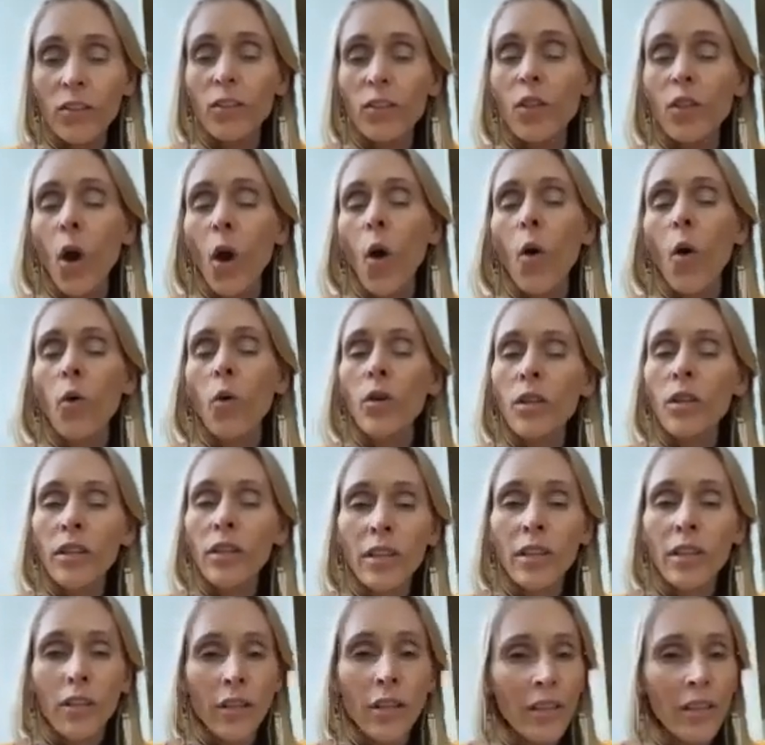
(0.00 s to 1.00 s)
Totally
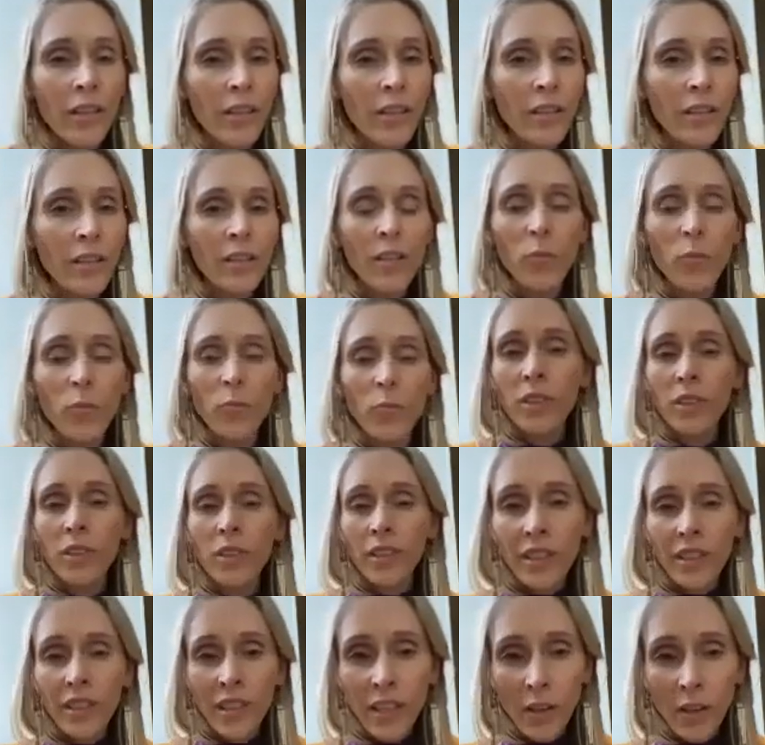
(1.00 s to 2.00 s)
good,
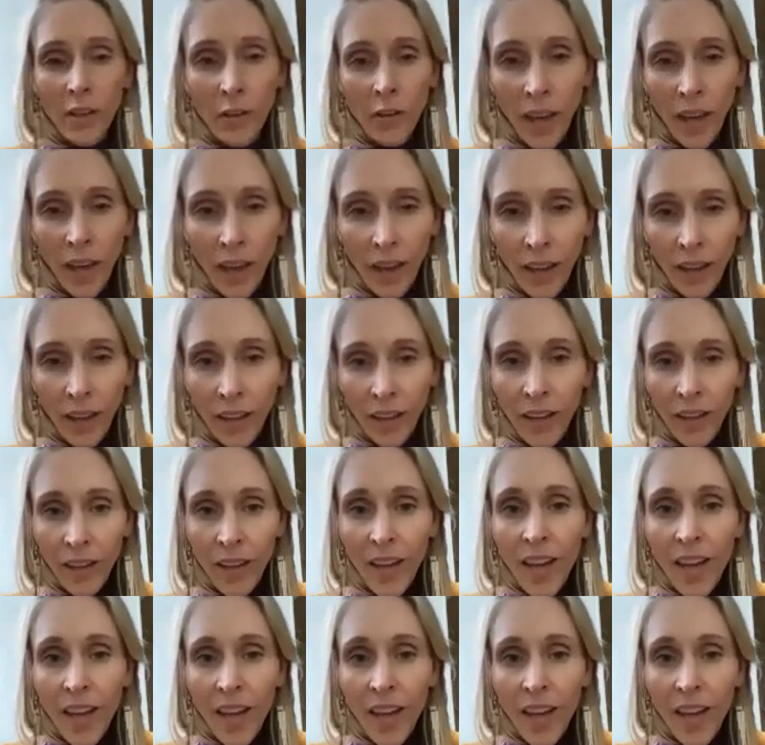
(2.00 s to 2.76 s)
completely okay.